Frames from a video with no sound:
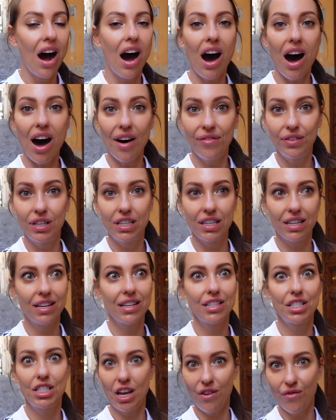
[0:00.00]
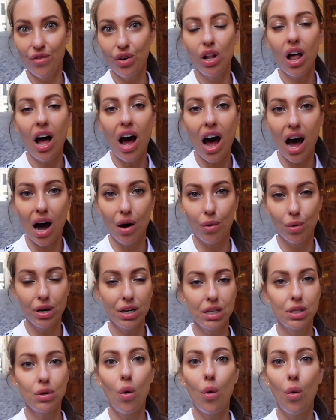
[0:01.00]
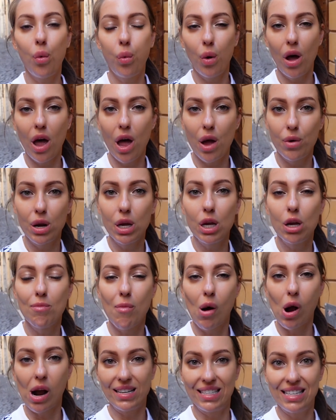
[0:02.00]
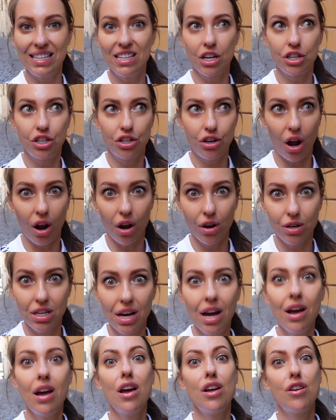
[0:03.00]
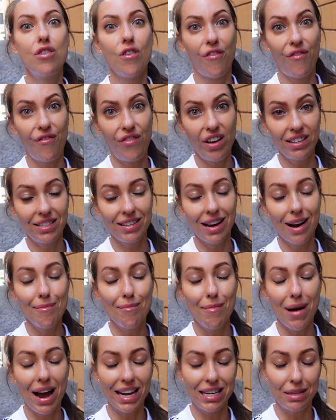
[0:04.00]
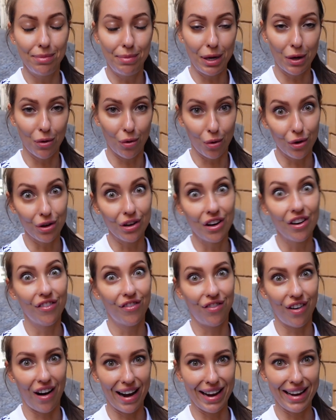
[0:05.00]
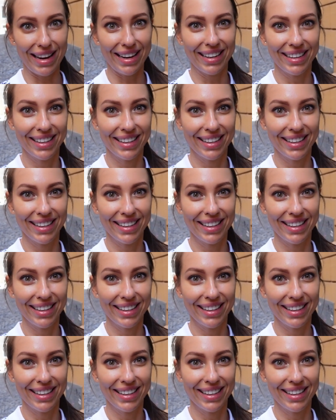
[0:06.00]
after several hours of wearing your mocassina shoes, your feet might be on fire.